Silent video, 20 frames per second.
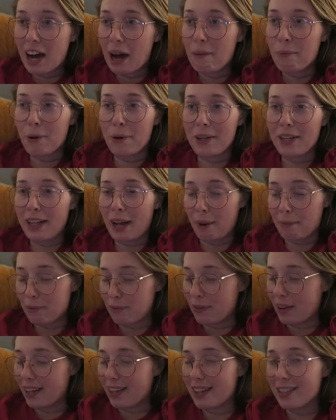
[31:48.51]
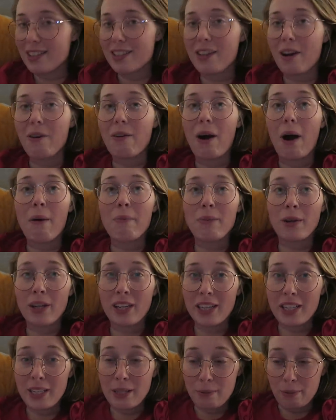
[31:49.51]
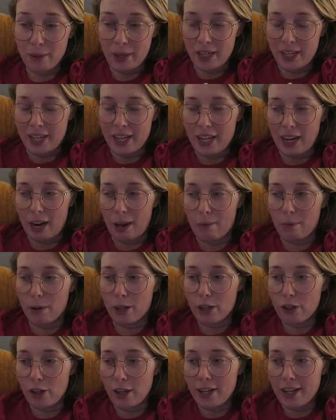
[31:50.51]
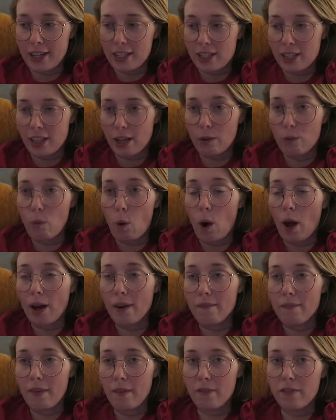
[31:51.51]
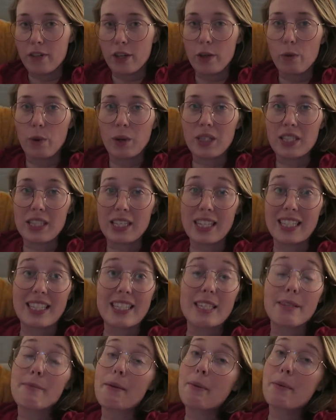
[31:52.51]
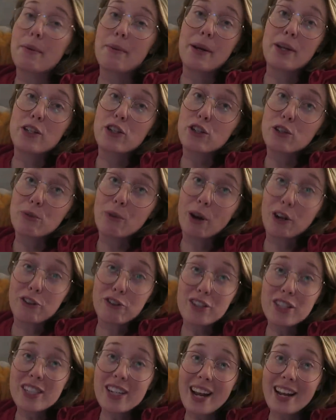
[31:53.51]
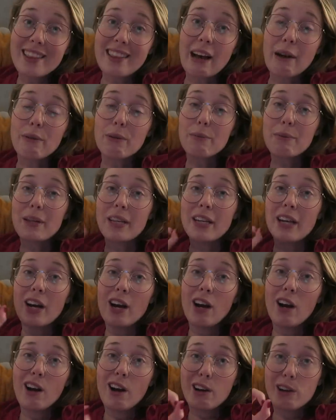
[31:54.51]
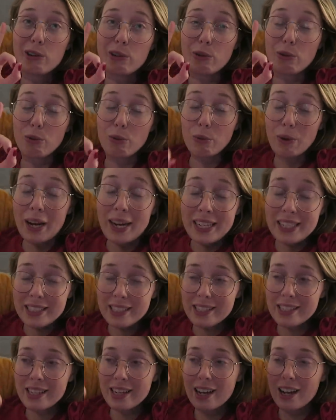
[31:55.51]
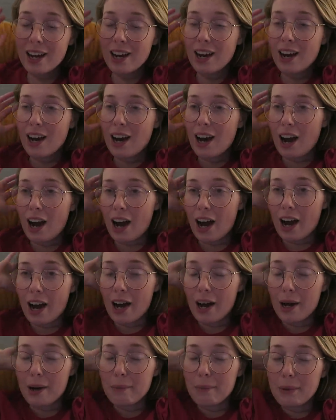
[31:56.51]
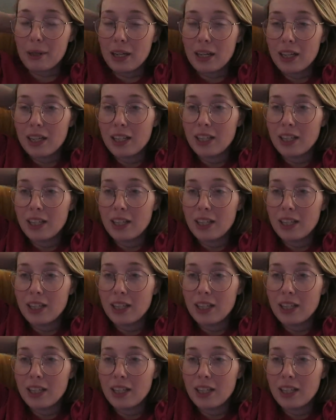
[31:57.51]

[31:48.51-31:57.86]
I'm already captivated. So I'm gonna keep reading. I'm gonna try to get to like 150, 160, maybe page 200 tonight. That would be great um,